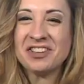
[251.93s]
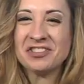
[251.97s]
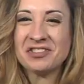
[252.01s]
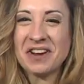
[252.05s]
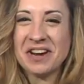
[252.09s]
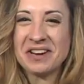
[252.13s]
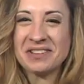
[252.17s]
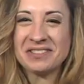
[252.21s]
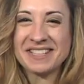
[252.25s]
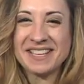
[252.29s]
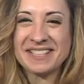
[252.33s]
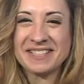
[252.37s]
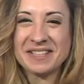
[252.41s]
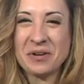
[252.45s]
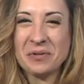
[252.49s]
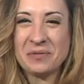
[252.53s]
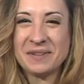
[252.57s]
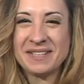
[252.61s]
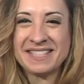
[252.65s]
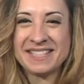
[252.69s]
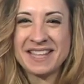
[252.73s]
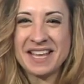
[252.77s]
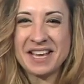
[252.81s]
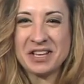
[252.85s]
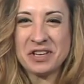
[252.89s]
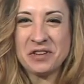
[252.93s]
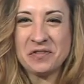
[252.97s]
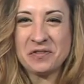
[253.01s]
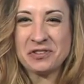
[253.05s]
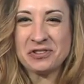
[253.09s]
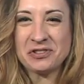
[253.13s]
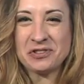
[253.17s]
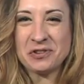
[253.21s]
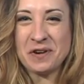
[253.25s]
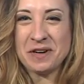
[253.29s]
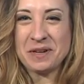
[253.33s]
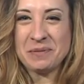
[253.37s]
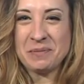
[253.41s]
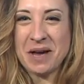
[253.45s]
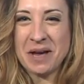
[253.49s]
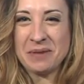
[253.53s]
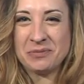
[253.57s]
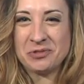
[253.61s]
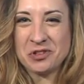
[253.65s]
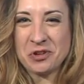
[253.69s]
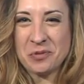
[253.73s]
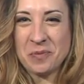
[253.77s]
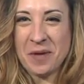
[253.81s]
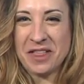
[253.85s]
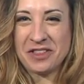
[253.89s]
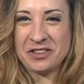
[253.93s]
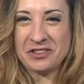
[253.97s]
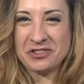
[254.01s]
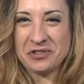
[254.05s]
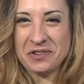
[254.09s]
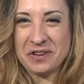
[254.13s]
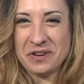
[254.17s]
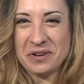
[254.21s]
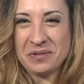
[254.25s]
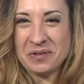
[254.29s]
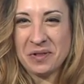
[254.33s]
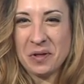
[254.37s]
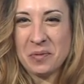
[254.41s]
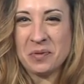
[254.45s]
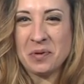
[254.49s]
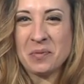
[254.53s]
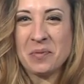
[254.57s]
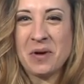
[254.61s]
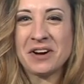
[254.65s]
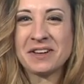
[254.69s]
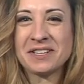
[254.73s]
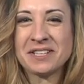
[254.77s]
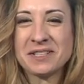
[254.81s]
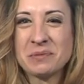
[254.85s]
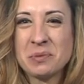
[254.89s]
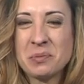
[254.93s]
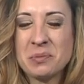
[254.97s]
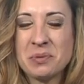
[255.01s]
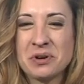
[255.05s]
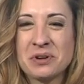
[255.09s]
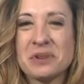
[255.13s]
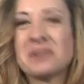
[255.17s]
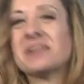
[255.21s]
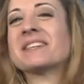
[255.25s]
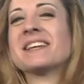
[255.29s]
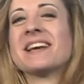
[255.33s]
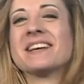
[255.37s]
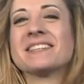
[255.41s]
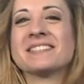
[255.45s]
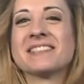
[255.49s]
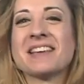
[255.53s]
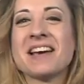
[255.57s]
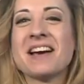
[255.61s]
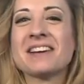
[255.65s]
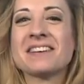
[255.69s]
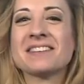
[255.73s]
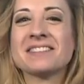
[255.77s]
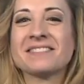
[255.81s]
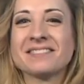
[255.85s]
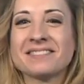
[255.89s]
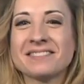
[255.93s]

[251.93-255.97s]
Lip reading: And traders, as always, thank you for joining me. I'm Jill Malandrino, Global Markets Reporter at Nasdaq.